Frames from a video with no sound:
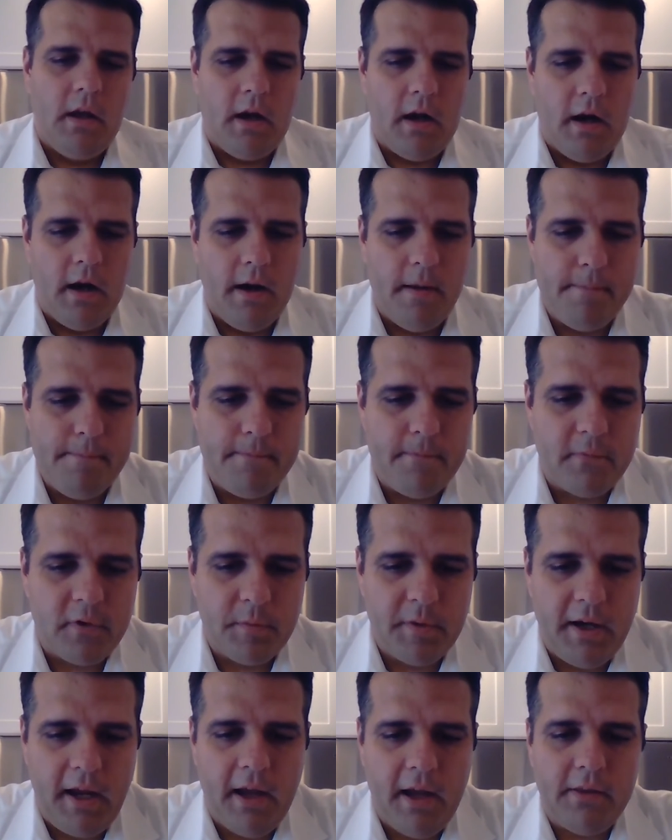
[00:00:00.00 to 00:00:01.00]
Um,
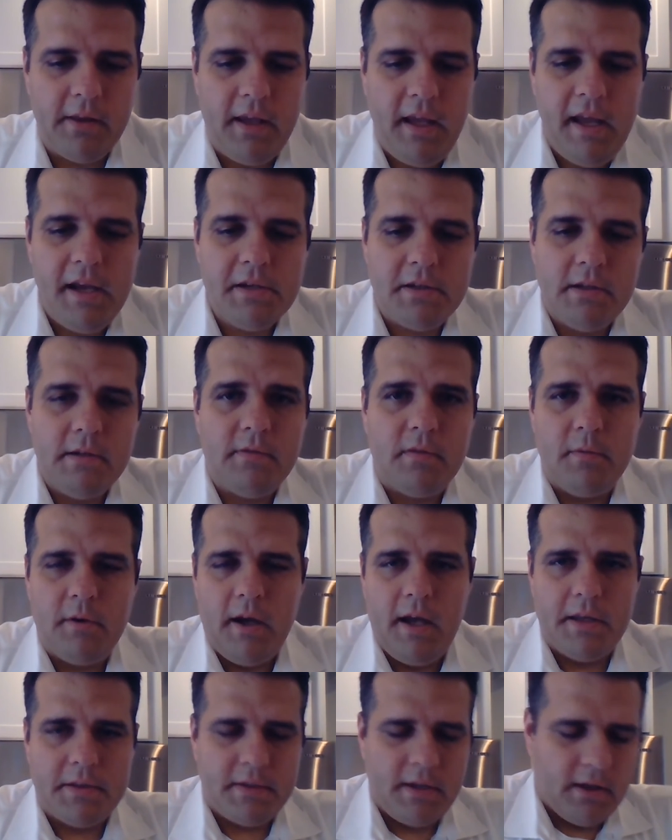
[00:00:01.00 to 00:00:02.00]
from an allocation, from your
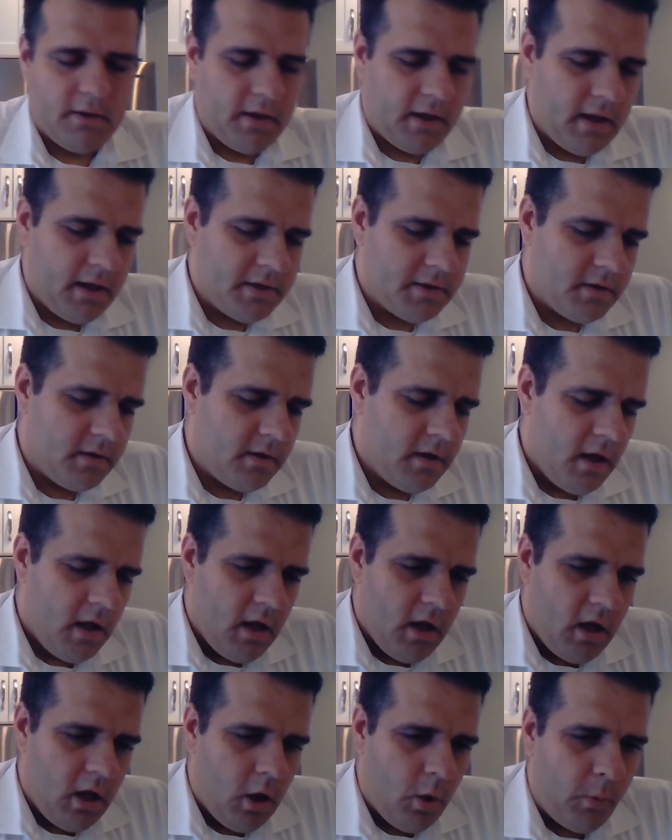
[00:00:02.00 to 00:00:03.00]
asset allocation,
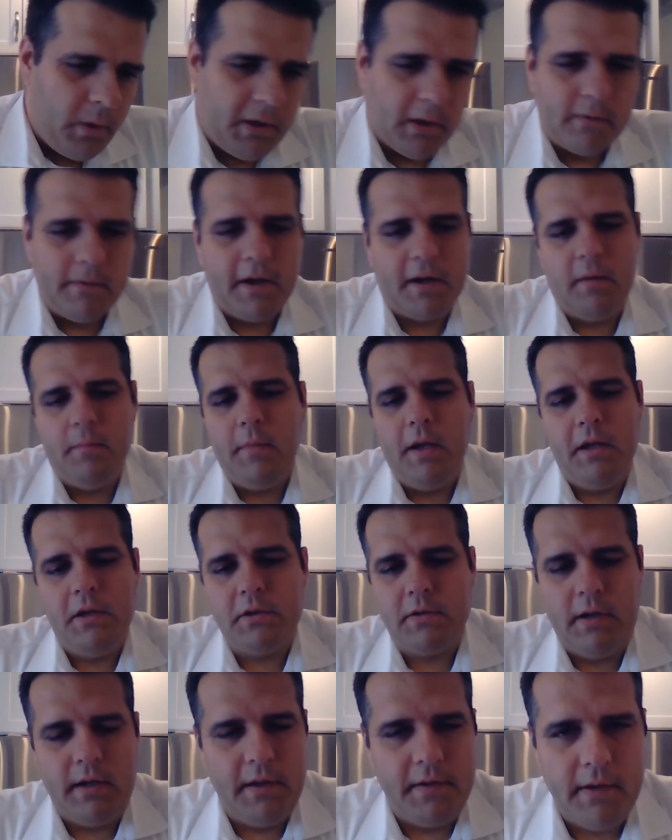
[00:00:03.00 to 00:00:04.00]
we don't recommend
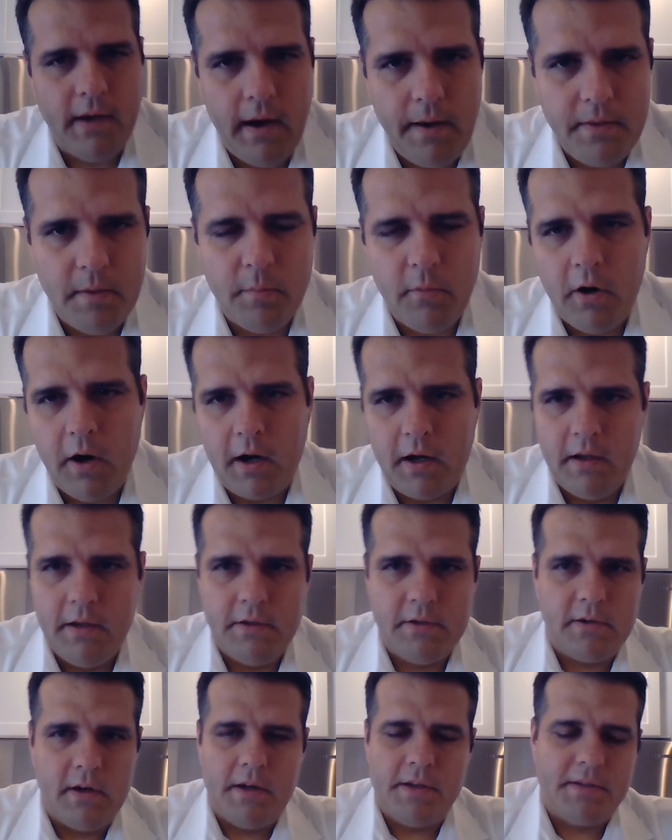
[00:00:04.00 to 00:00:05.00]
trying to time the
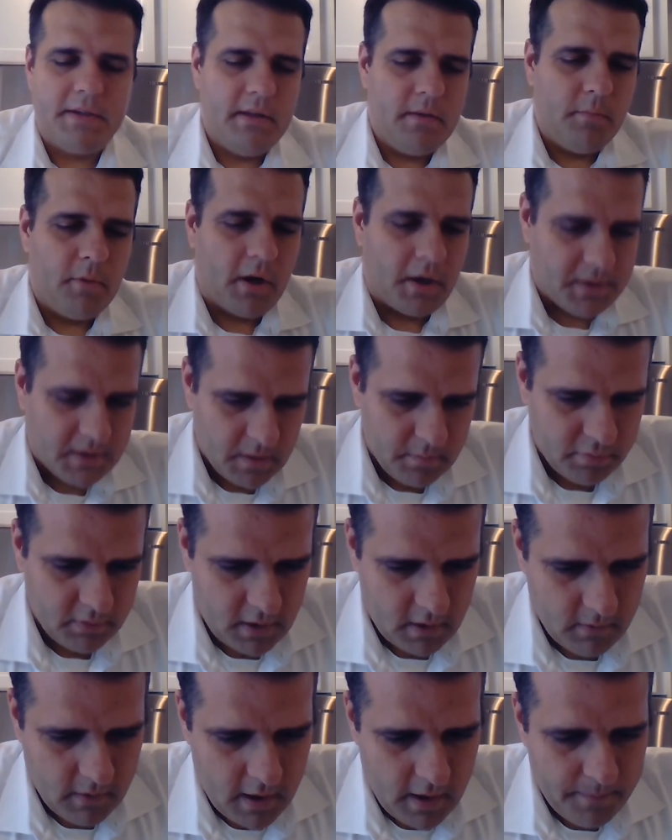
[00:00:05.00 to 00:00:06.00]
market, trying to say the market's going to
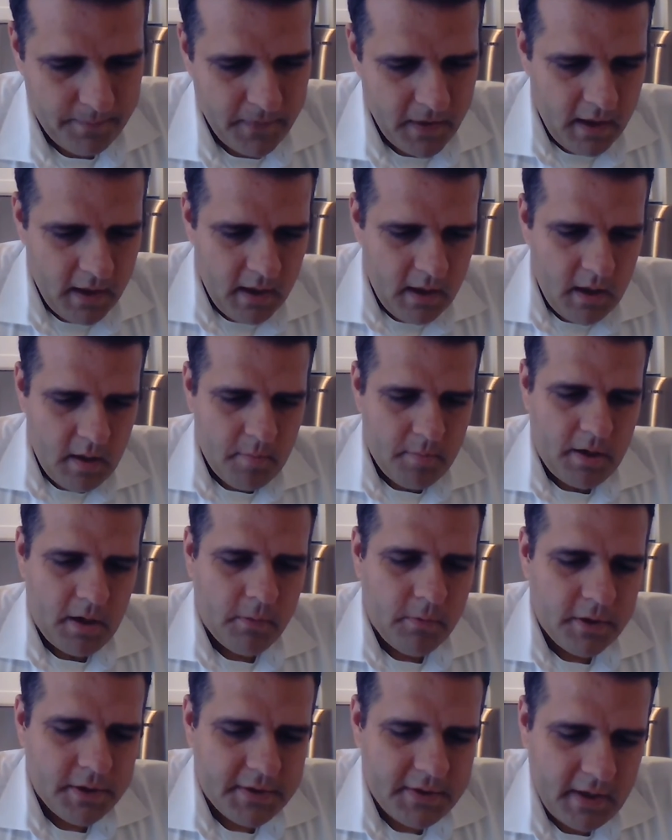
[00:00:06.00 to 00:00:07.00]
blow up. But
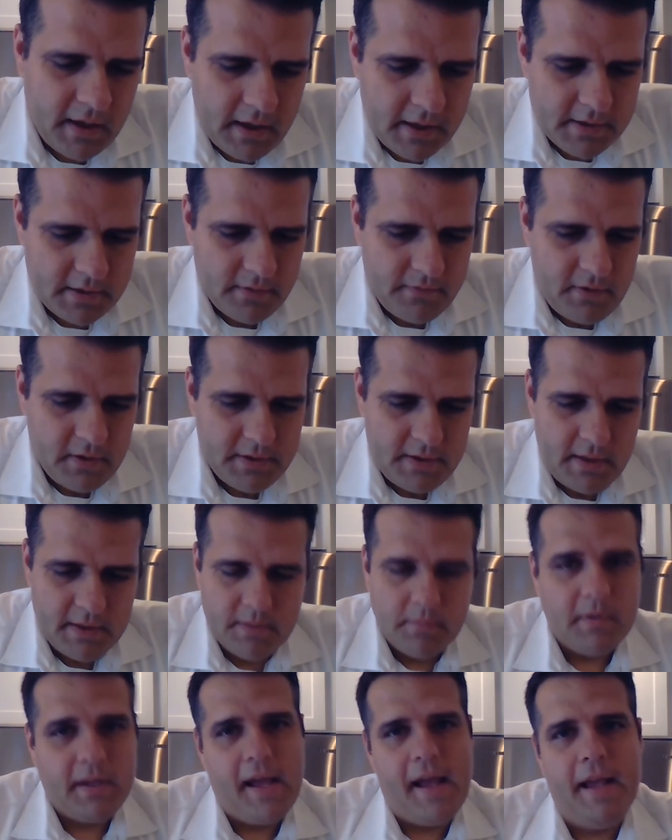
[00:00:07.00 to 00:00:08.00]
I would say is if you see
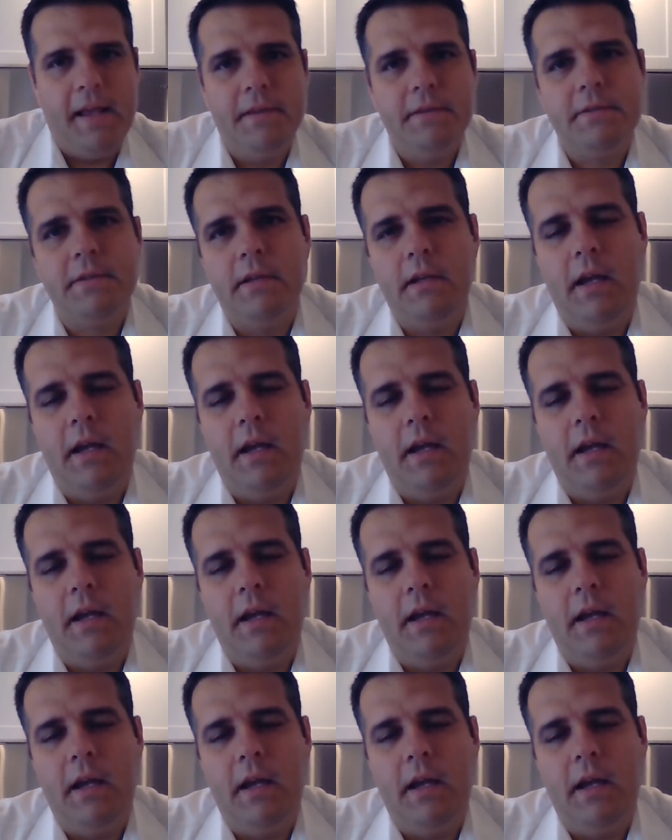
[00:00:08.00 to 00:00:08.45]
some gains